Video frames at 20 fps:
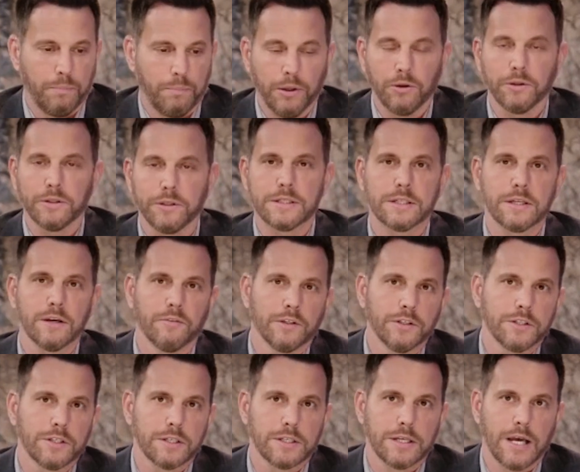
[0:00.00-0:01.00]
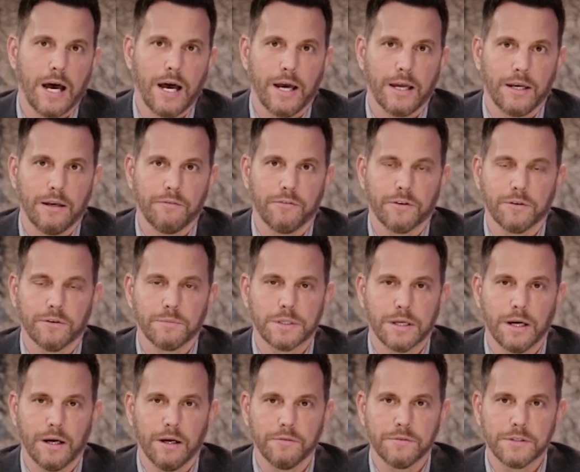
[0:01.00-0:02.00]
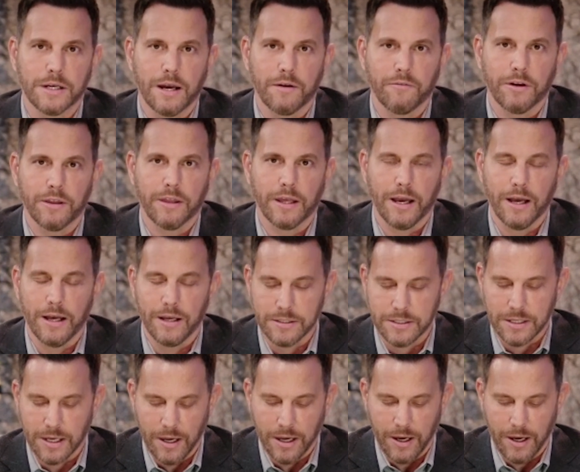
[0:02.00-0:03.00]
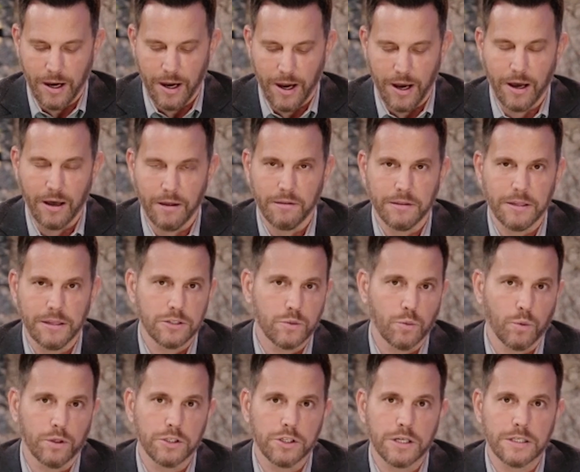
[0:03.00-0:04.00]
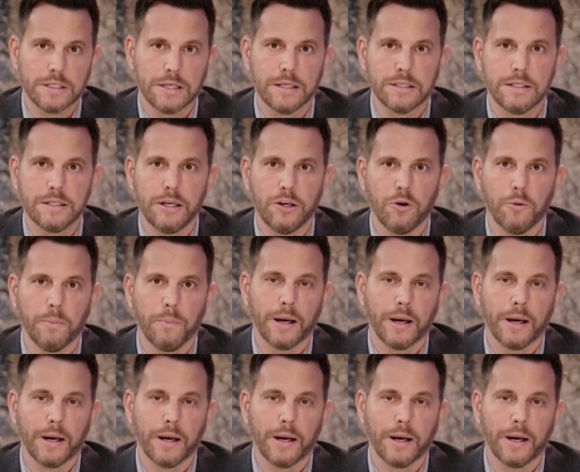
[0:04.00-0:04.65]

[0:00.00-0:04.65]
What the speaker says: build a civil society for themselves and everything else, this will just continue.